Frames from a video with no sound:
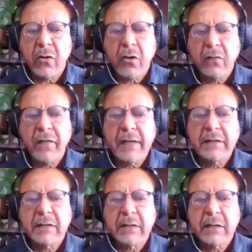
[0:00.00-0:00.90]

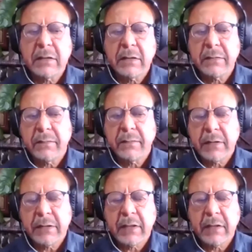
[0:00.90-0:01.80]
always uh, uh,
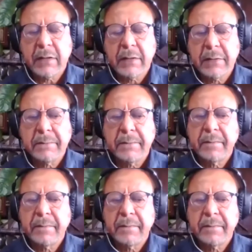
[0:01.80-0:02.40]
um,